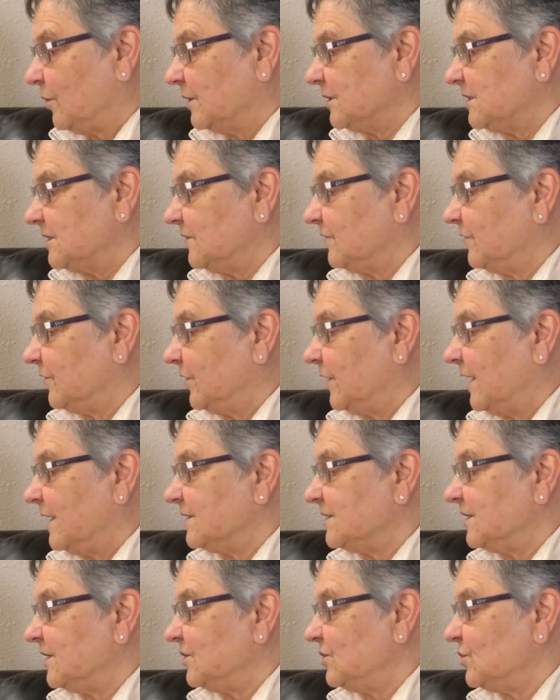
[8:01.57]
Christopher
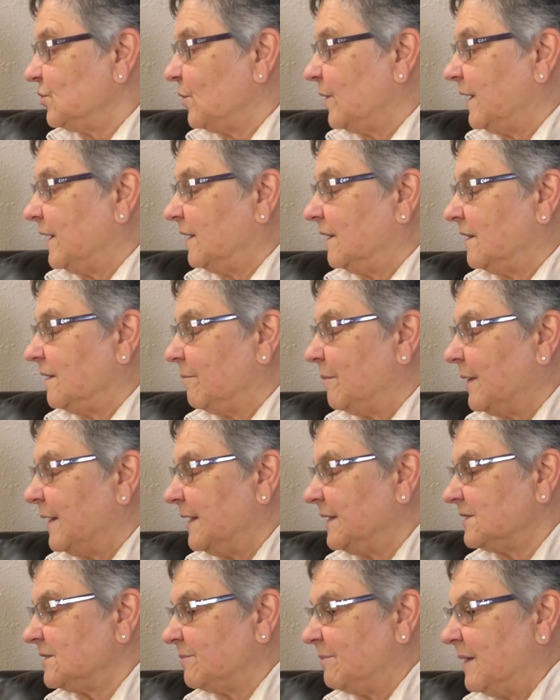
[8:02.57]
as he joined the
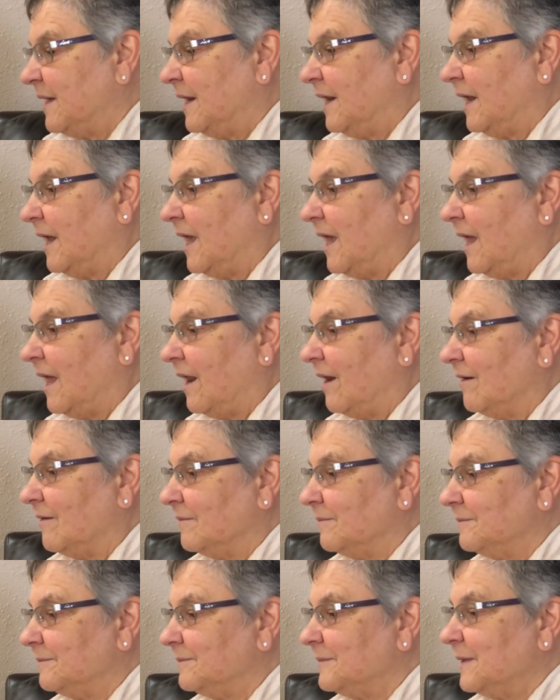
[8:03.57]
mice men again.
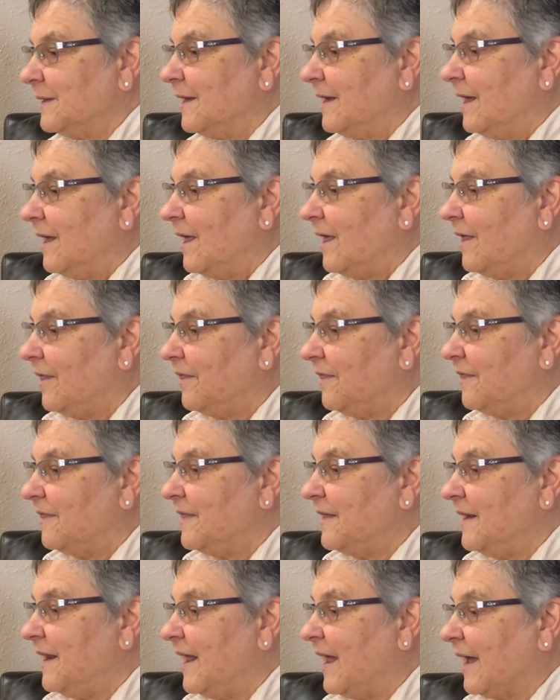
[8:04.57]

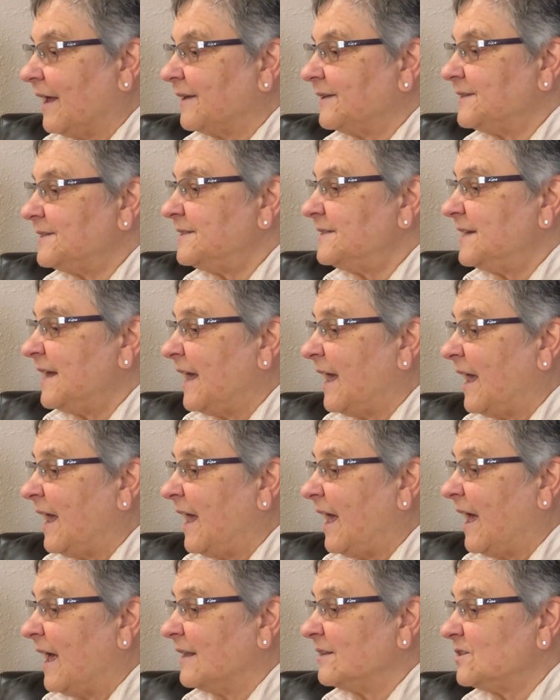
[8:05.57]
The next
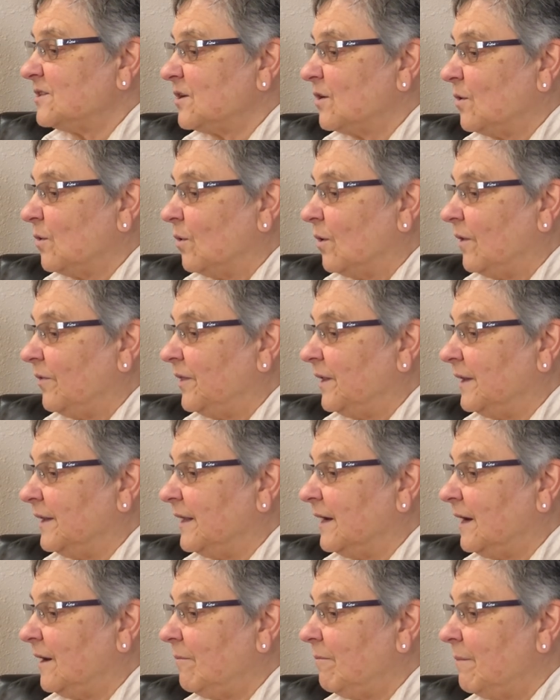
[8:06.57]
day at school, the
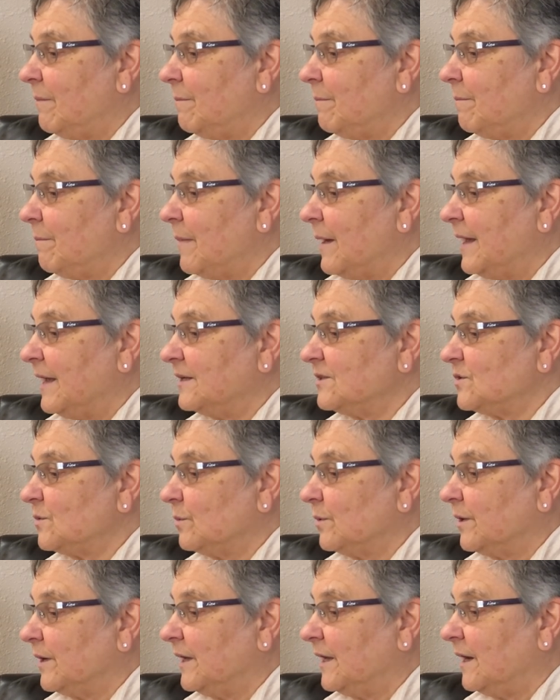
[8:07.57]
little mice
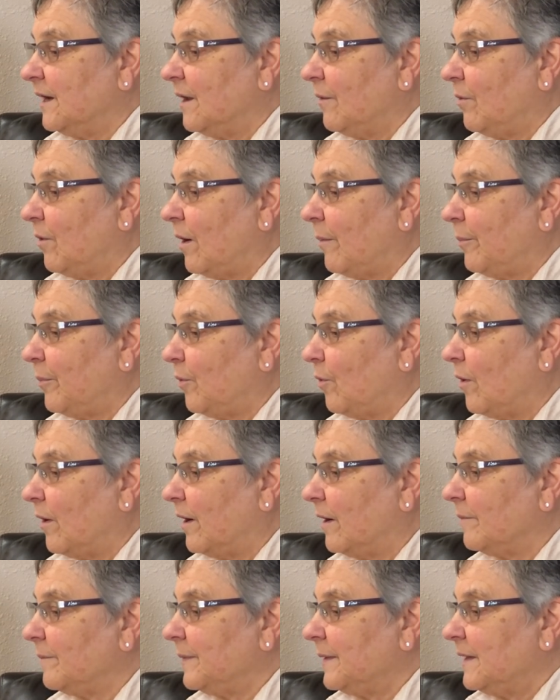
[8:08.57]
were in an
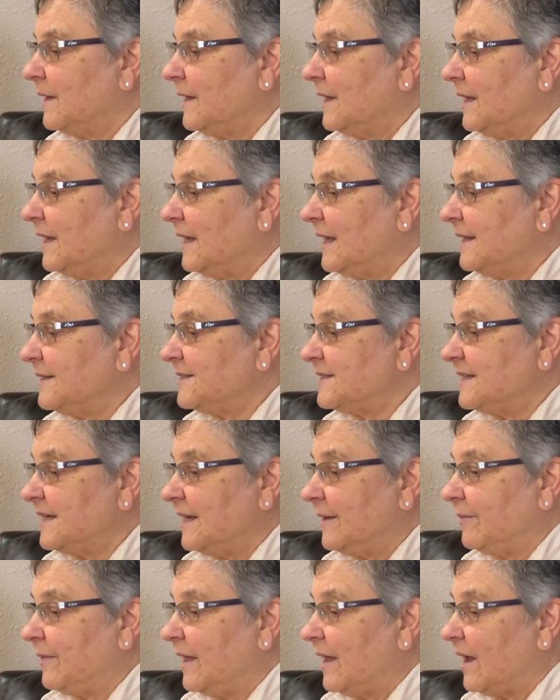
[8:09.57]
uproar. It
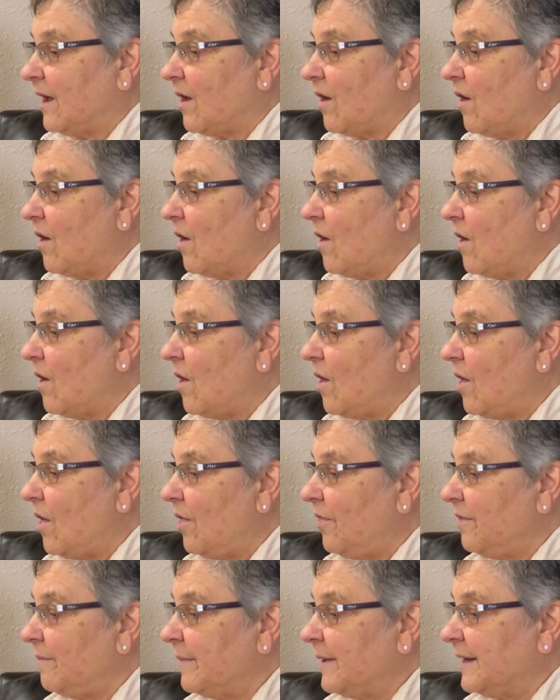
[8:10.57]
seemed like
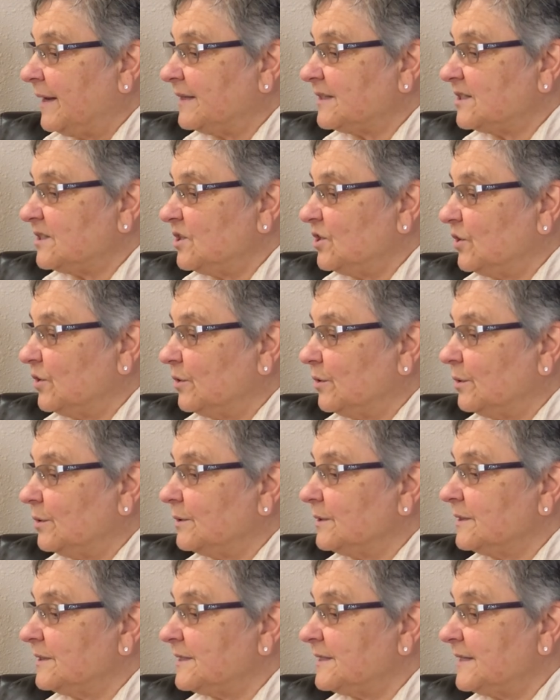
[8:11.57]
all the mice knew
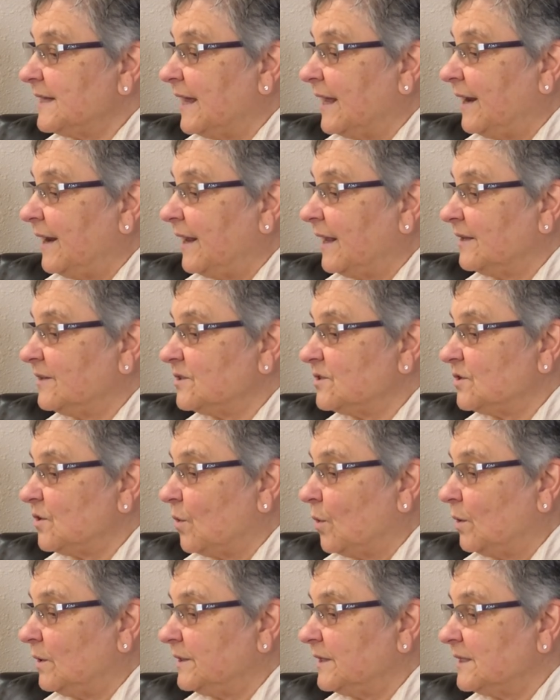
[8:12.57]
Sid had
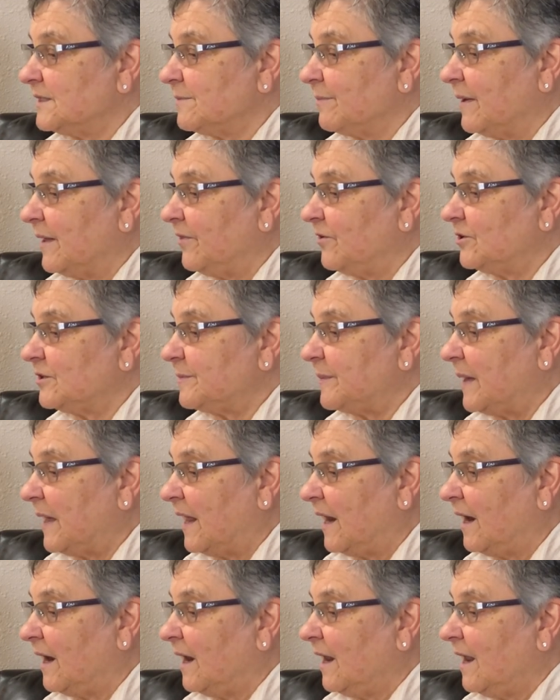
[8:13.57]
stole his mother's
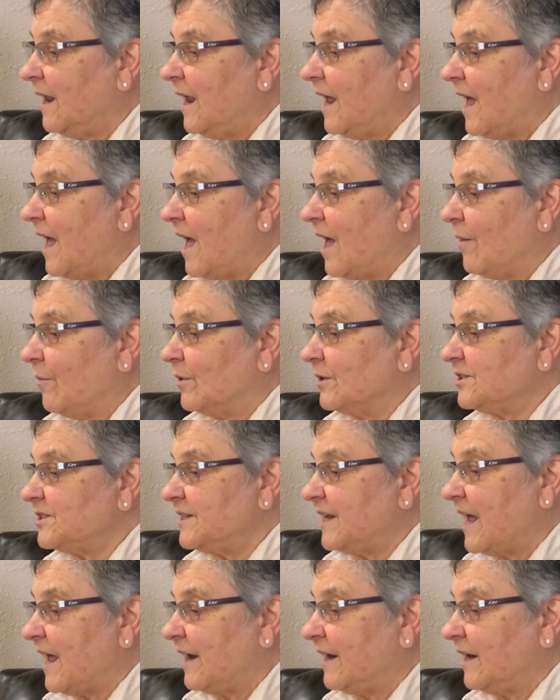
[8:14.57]
pen and were
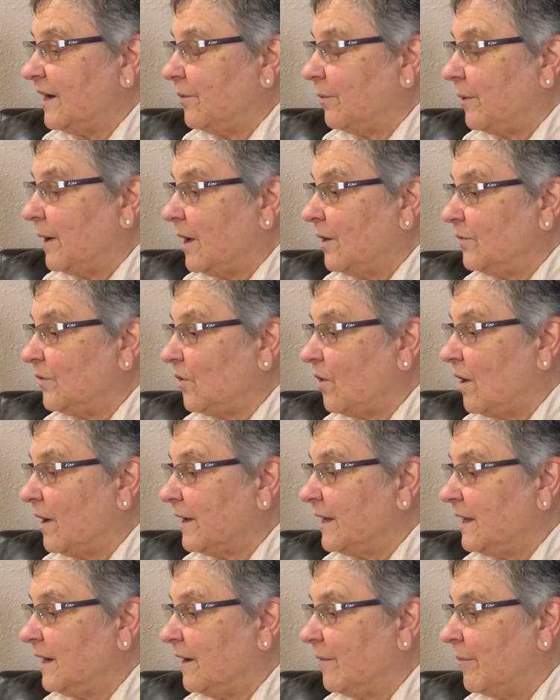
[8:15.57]
standing around
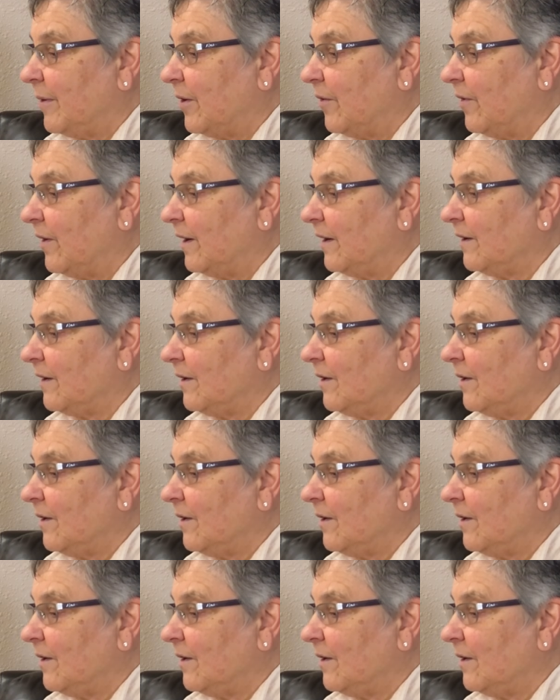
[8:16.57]
talking about it.